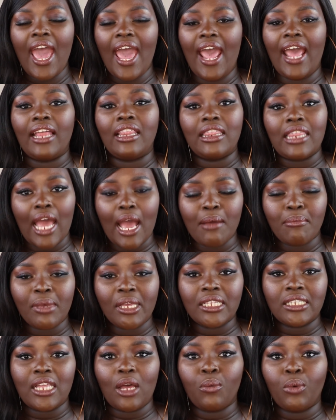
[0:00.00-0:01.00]
And that
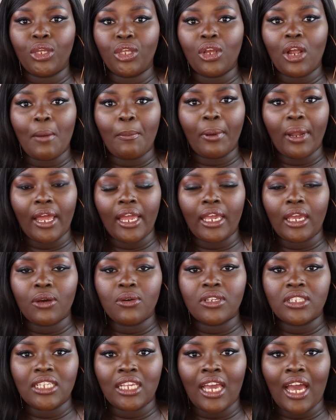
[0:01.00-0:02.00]
means that when you're applying it
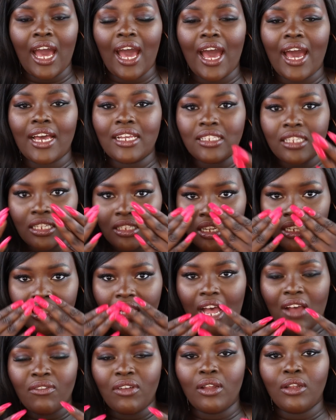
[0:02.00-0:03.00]
onto your eyes, it does
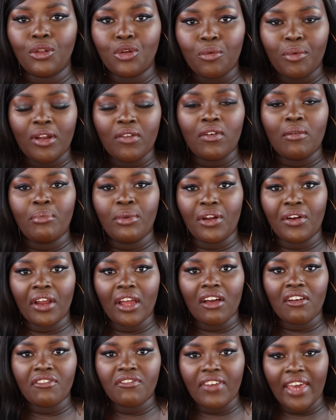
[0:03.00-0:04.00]
have a little bit of a
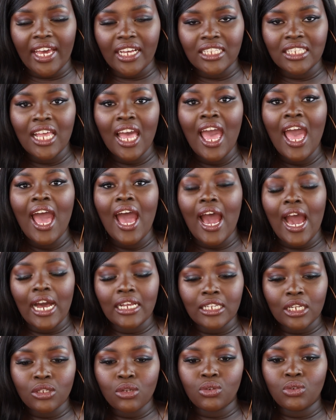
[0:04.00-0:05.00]
blurring effect.
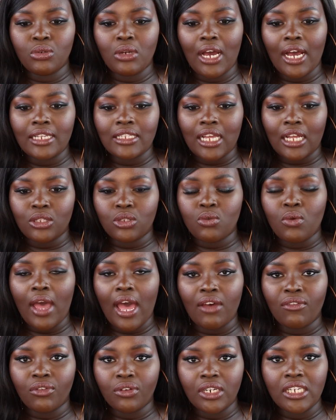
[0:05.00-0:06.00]
As I told you guys, I do
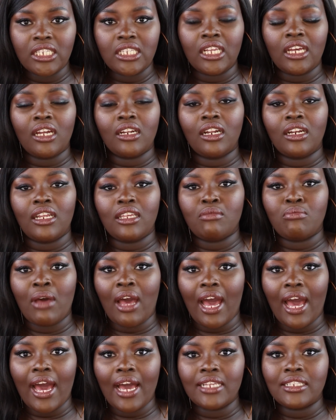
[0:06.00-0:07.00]
have creasing underneath
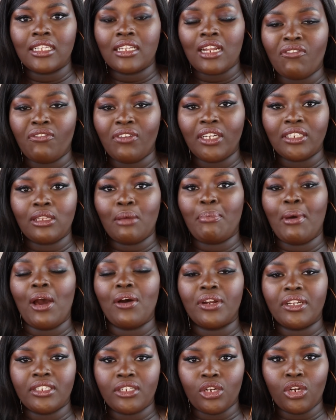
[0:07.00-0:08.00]
my eyes, feel like the
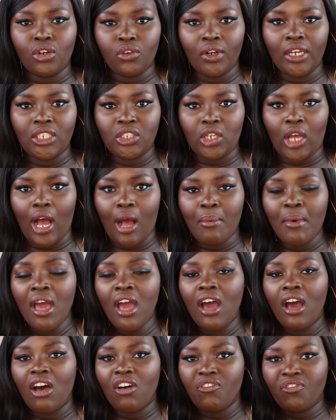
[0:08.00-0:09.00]
powder did a great job
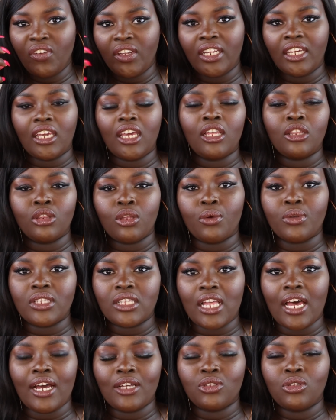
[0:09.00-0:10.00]
of filling in
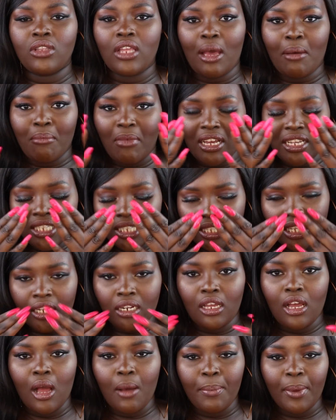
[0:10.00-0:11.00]
those lines so that my
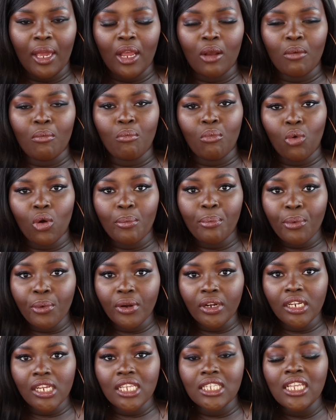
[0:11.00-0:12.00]
skin could appear more
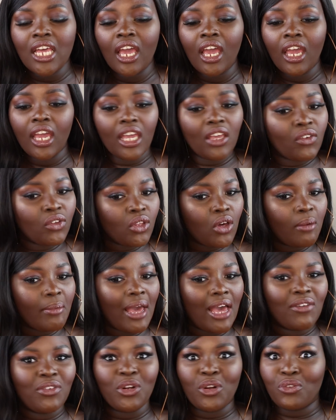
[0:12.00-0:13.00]
poreless, even though I'm
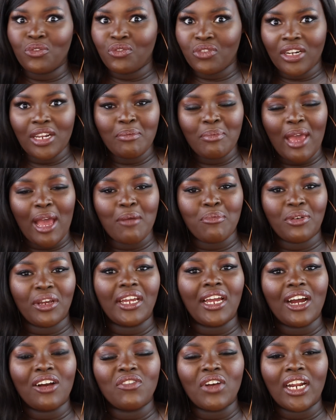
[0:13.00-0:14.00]
having a really bad
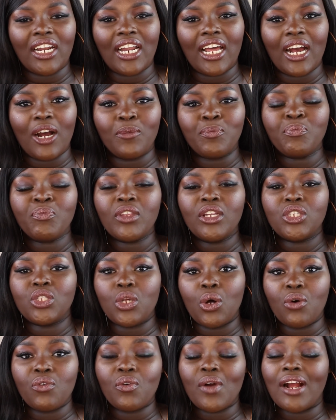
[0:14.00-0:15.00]
breakout right now.
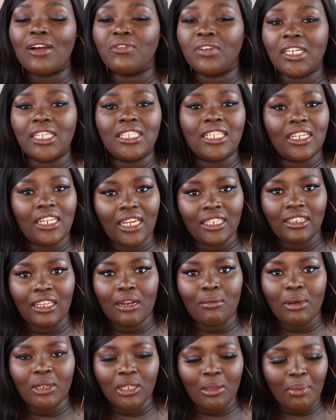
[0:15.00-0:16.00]
So overall, I really did like
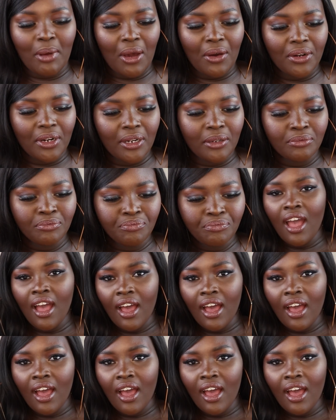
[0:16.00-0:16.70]
that about the powder.